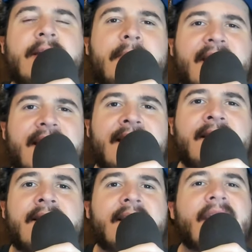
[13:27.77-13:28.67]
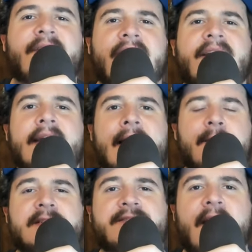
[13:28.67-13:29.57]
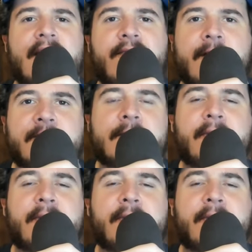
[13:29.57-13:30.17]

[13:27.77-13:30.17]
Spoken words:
be in the Indianapolis 500,